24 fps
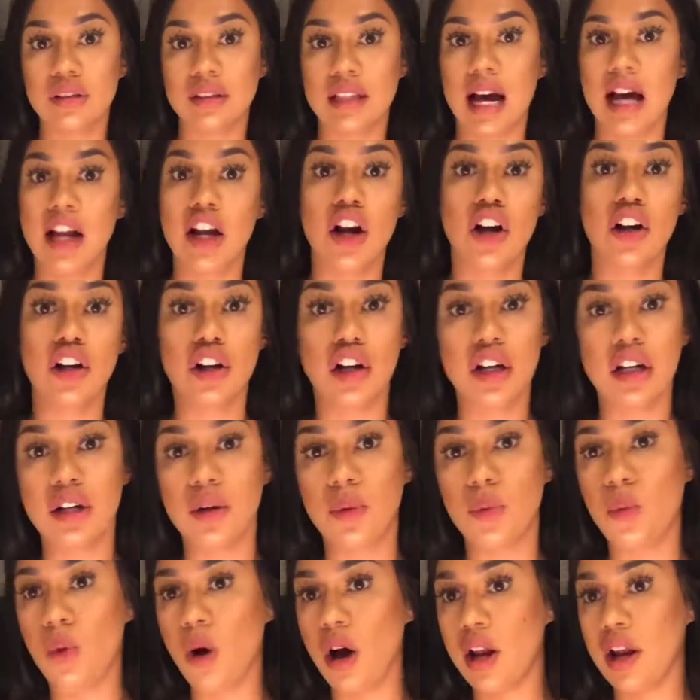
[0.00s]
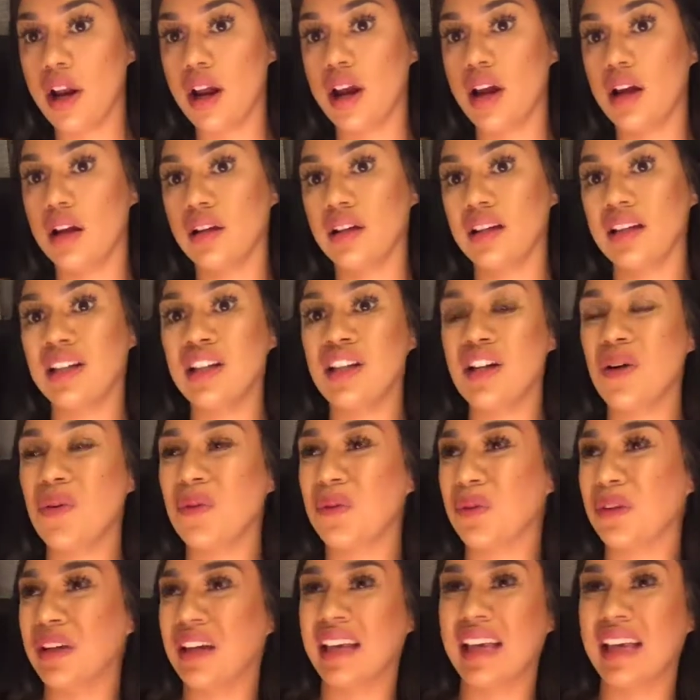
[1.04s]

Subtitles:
that are gonna want to, you know,